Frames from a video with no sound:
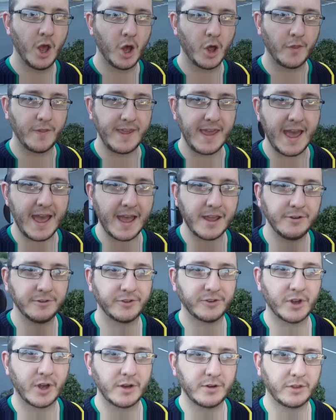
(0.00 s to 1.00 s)
On the
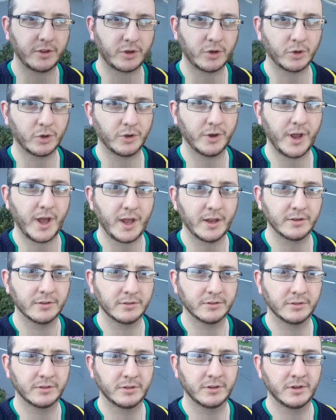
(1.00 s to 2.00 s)
outside of the corner,
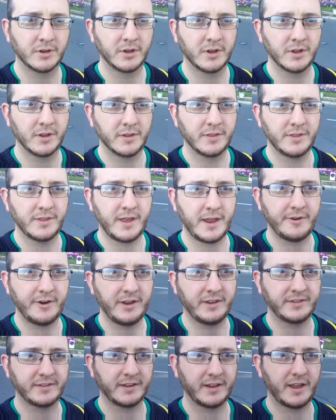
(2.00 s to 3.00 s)
there
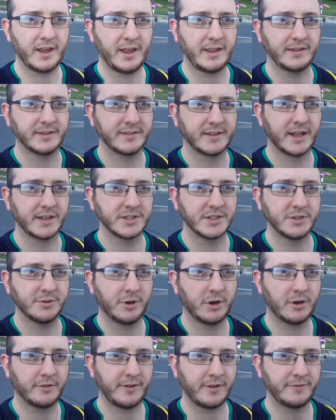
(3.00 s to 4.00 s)
is a statue
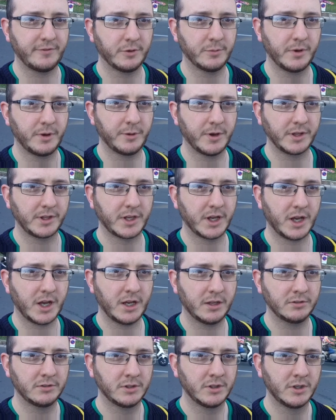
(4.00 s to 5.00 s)
of a Formula 1 car.